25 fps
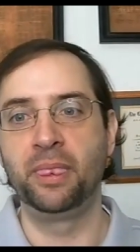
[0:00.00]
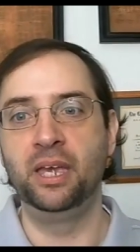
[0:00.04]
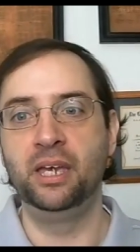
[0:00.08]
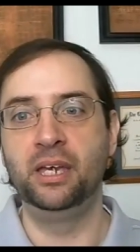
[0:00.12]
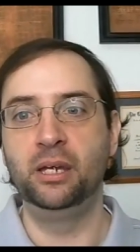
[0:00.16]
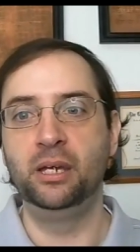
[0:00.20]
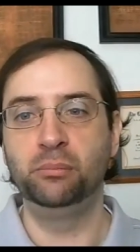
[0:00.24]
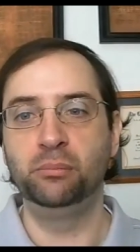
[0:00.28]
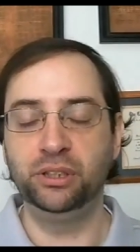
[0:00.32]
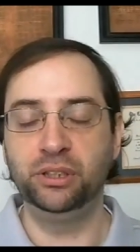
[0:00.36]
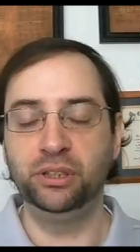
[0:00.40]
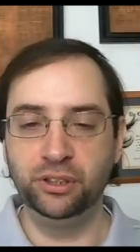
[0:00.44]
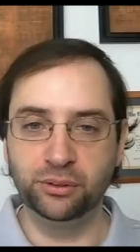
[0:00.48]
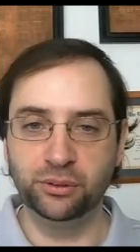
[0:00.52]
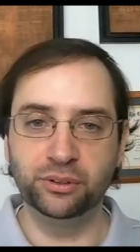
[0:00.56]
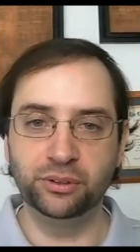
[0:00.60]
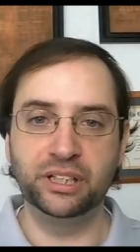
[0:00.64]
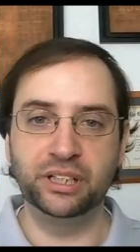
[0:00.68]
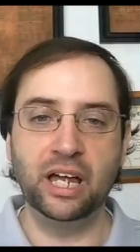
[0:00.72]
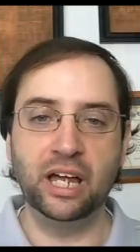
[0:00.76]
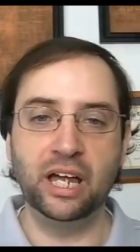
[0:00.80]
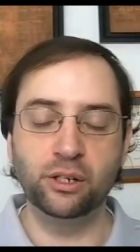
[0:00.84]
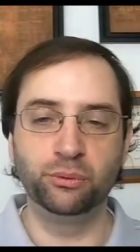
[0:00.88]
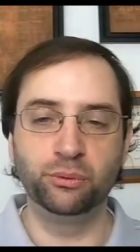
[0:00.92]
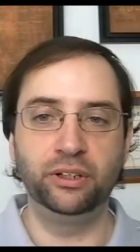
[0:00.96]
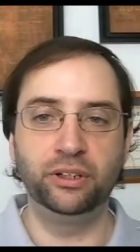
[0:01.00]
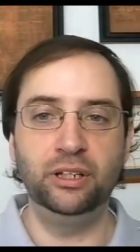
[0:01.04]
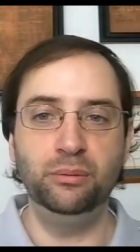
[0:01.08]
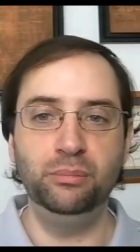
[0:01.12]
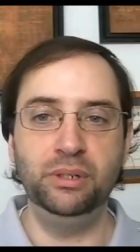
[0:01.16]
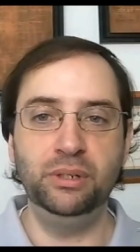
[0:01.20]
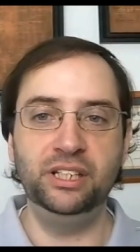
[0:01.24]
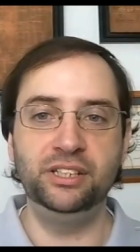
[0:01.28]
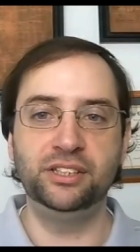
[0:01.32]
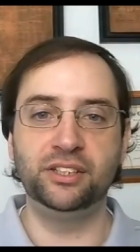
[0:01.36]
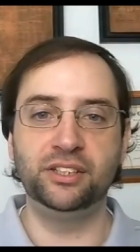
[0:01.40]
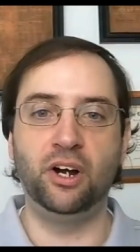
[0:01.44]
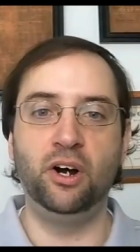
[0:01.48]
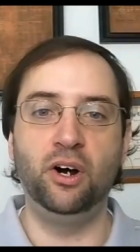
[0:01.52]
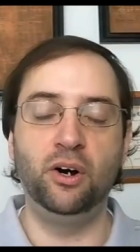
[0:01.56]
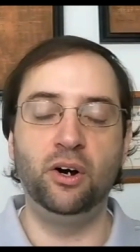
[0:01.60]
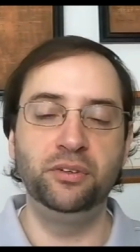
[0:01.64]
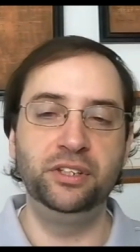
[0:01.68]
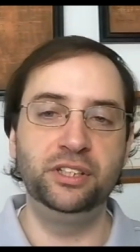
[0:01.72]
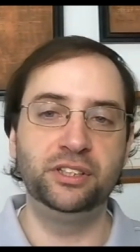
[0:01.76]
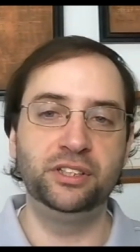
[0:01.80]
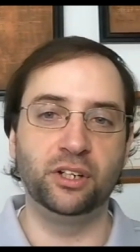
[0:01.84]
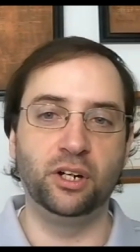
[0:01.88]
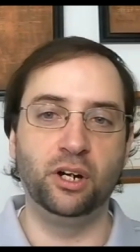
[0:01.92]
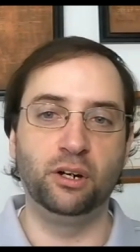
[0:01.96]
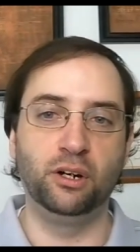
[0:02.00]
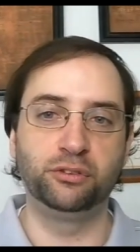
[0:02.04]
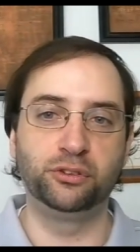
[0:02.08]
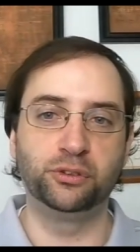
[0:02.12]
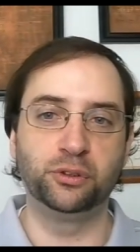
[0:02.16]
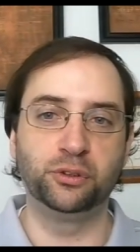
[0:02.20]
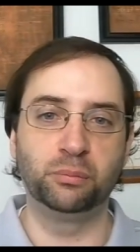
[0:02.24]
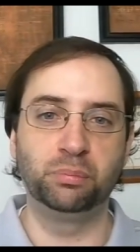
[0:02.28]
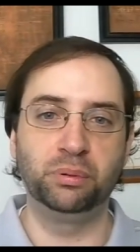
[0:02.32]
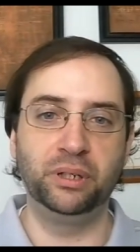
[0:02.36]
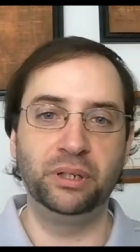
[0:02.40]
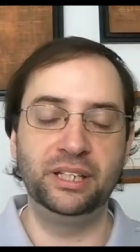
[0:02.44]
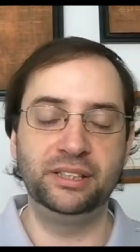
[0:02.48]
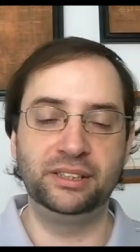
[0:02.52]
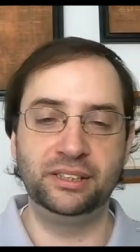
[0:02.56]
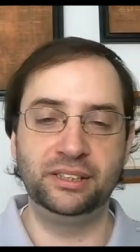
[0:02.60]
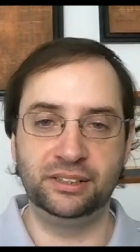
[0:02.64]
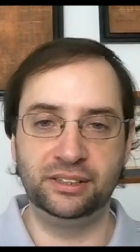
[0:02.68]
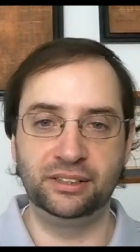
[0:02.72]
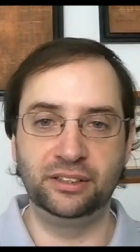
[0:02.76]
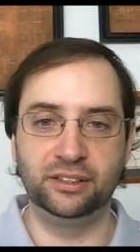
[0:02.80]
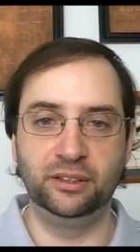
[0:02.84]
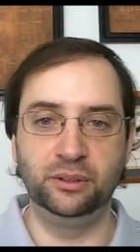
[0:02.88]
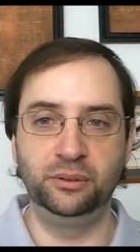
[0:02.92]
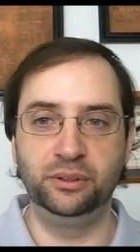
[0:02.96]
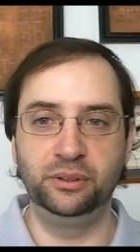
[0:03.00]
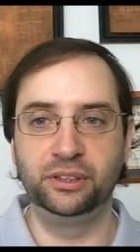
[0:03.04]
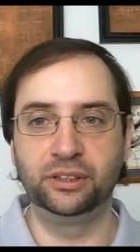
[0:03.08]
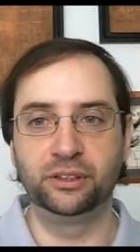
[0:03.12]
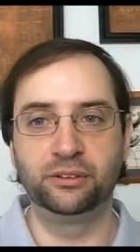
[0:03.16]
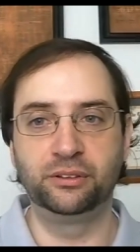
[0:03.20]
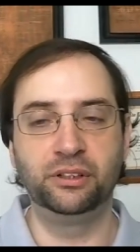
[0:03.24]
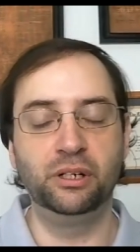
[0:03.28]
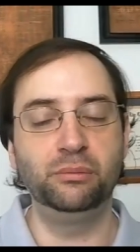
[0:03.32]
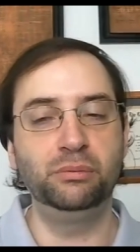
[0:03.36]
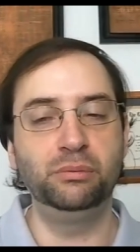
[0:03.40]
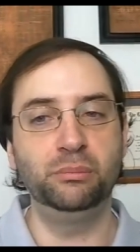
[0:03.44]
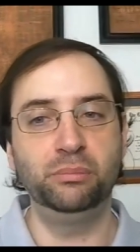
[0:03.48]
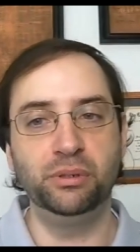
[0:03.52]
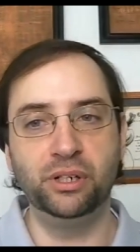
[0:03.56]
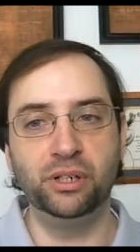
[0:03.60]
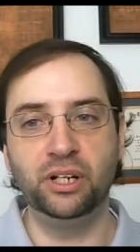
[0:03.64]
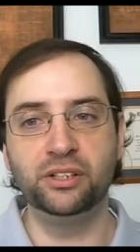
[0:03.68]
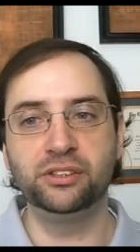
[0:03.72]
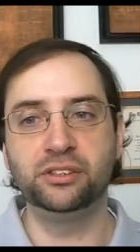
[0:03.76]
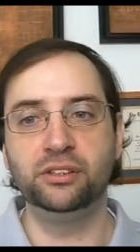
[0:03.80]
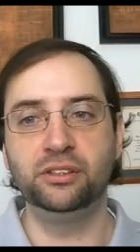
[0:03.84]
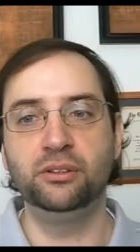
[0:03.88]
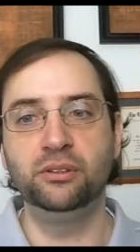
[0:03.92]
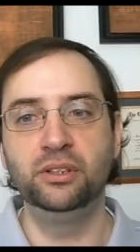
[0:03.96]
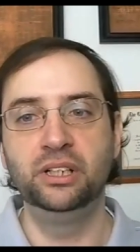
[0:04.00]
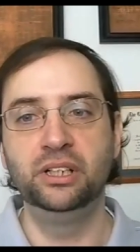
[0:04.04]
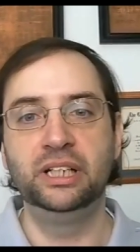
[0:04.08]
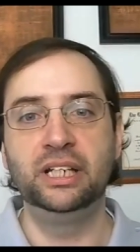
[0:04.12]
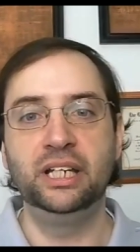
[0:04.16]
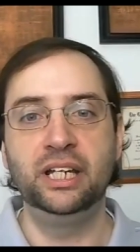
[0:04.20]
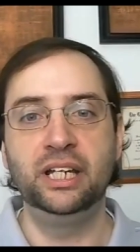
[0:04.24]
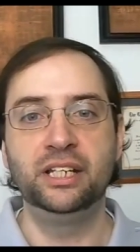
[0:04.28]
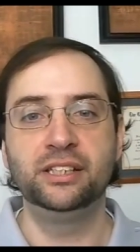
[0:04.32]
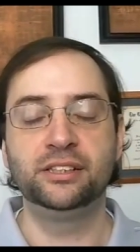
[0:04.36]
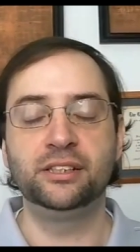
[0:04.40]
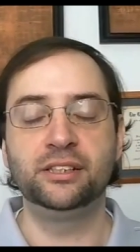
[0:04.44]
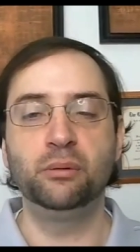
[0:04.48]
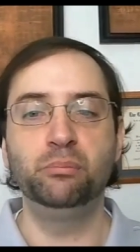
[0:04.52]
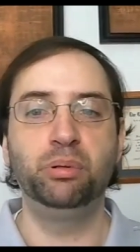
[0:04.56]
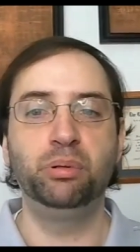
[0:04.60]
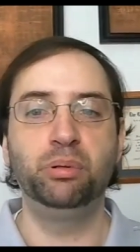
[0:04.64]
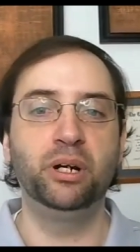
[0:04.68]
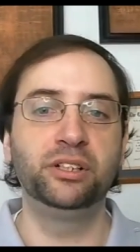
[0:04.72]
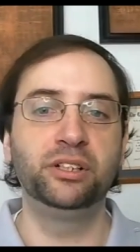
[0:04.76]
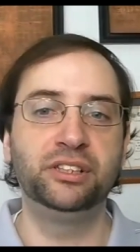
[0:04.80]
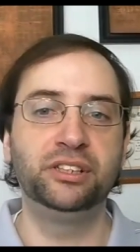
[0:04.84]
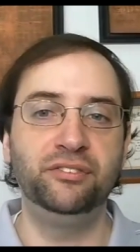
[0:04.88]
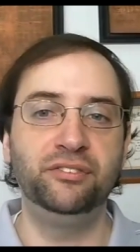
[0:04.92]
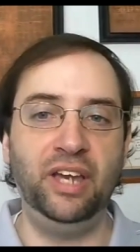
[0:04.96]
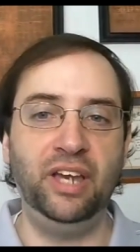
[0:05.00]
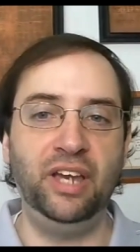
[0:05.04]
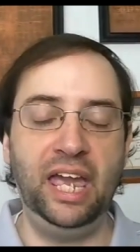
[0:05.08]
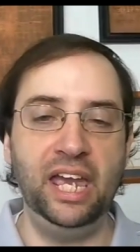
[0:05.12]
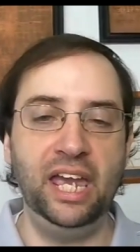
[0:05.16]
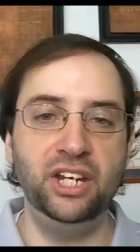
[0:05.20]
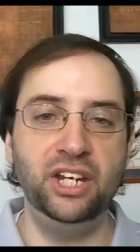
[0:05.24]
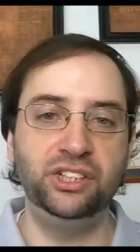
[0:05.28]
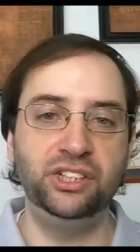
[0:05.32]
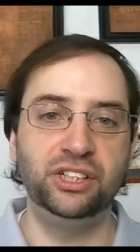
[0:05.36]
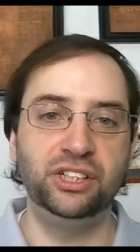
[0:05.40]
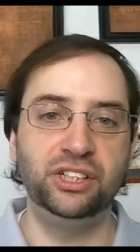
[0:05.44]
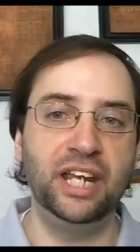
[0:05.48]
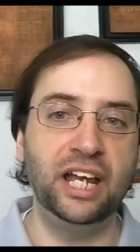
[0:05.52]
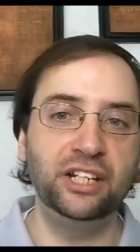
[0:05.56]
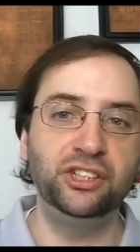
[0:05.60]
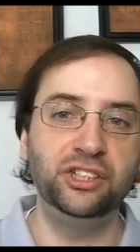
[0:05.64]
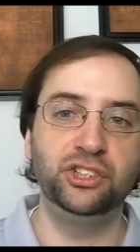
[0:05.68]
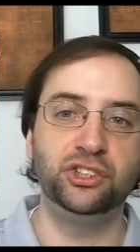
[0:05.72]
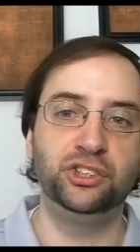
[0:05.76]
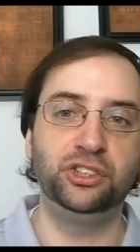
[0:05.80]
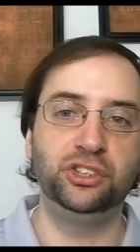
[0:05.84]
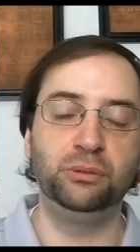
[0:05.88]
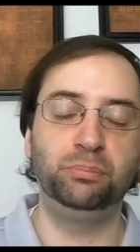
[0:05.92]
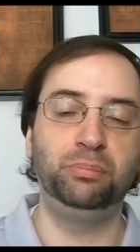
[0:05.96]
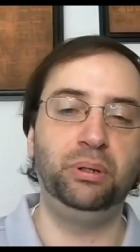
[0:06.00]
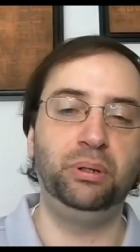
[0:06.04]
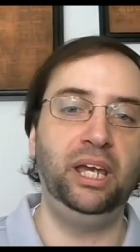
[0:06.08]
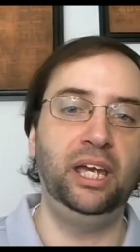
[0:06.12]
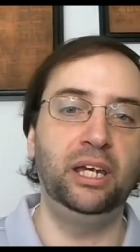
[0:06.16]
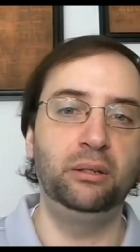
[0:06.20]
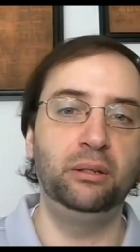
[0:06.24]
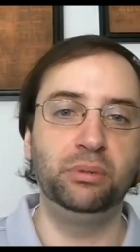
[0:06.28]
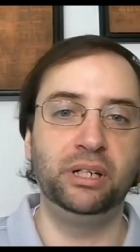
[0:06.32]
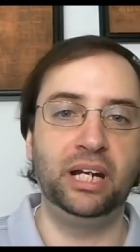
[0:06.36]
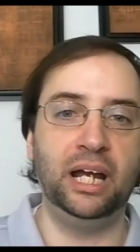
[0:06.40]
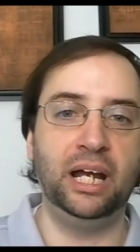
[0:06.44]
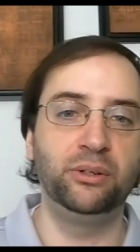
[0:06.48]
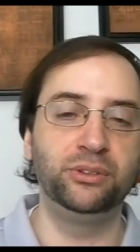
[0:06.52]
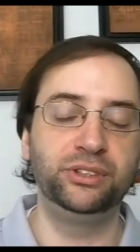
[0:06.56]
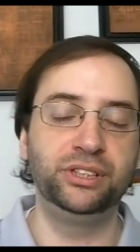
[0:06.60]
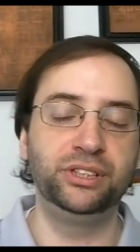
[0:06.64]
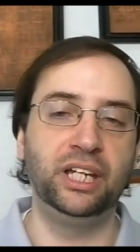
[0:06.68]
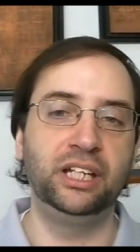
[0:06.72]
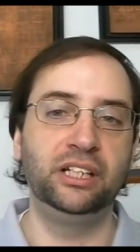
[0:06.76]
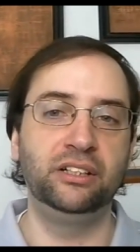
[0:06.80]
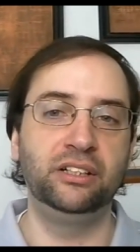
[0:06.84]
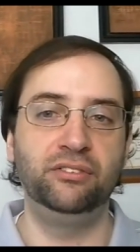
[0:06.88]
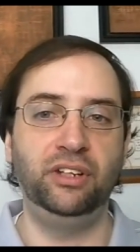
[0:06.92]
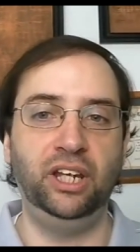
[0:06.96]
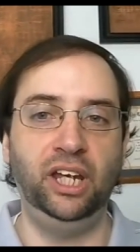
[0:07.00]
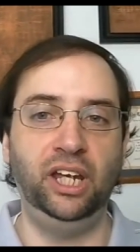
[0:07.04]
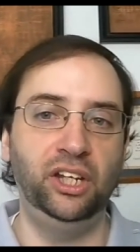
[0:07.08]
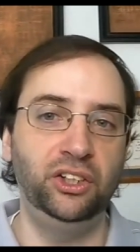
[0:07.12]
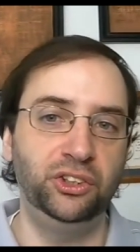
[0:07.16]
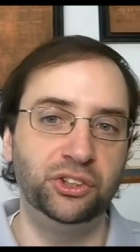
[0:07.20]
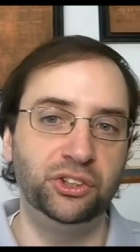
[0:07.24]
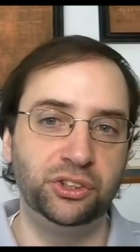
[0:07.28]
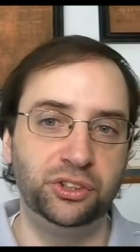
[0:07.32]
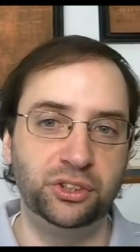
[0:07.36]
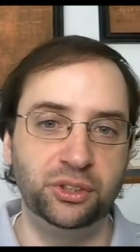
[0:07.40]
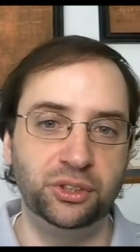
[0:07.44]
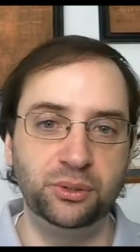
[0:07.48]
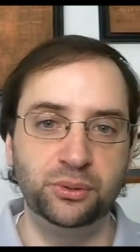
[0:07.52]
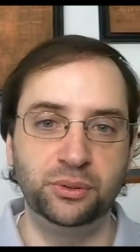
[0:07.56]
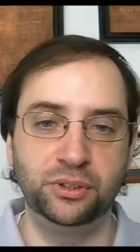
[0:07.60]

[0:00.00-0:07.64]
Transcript: But eurodollar really means all these offshore places, including the Caribbean, but also some parts of Asia, not just Japan, but outside of Asia too.